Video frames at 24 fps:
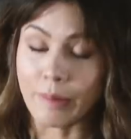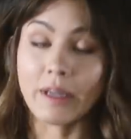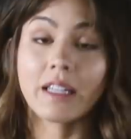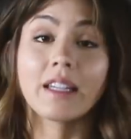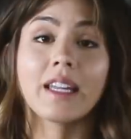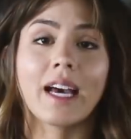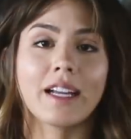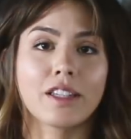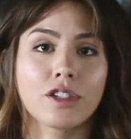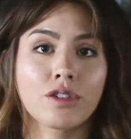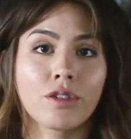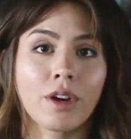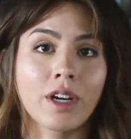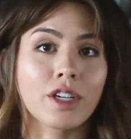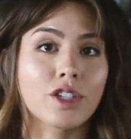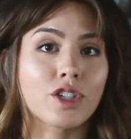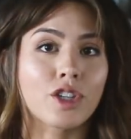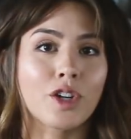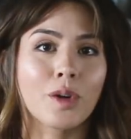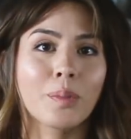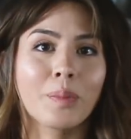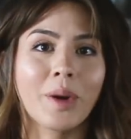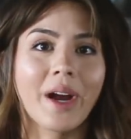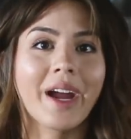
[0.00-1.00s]
I mean, that's great
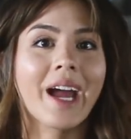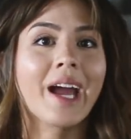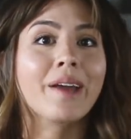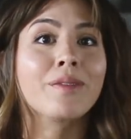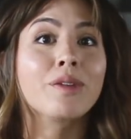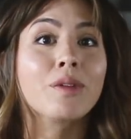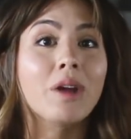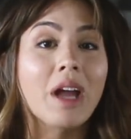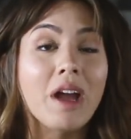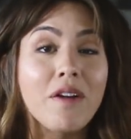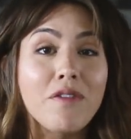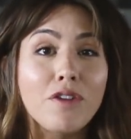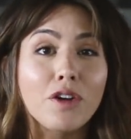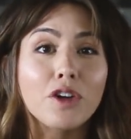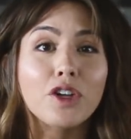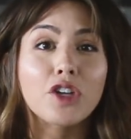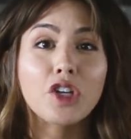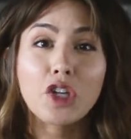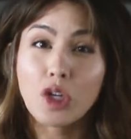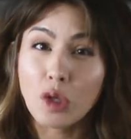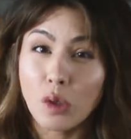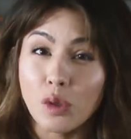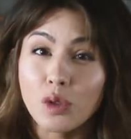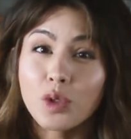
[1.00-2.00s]
too, but have you ever
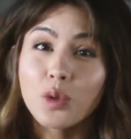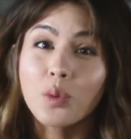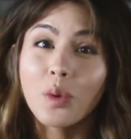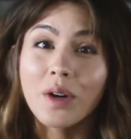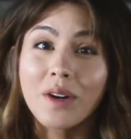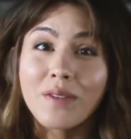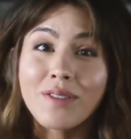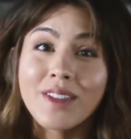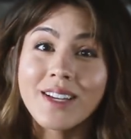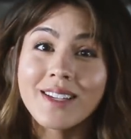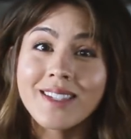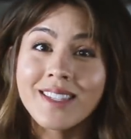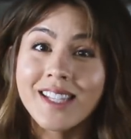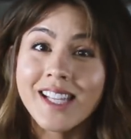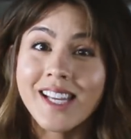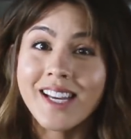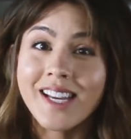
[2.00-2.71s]
used one of these